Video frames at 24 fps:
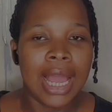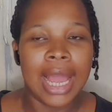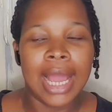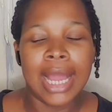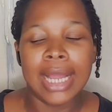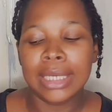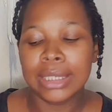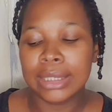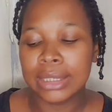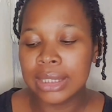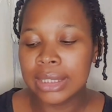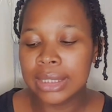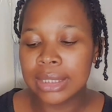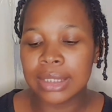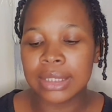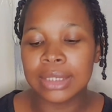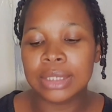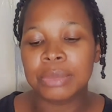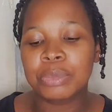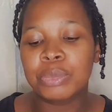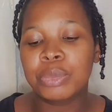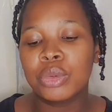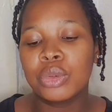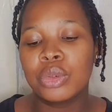And this is
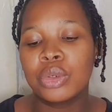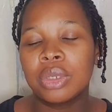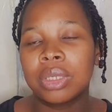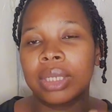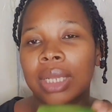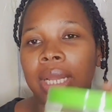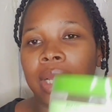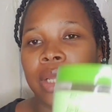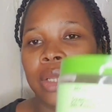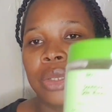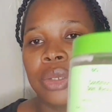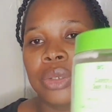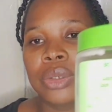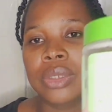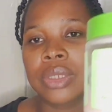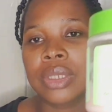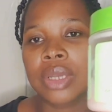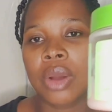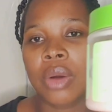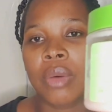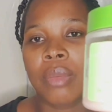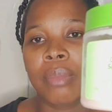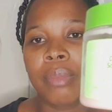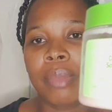the product I
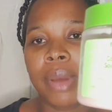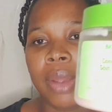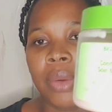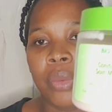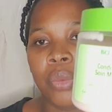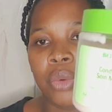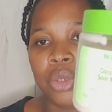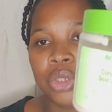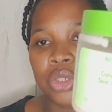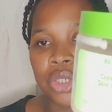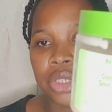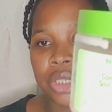used on my wash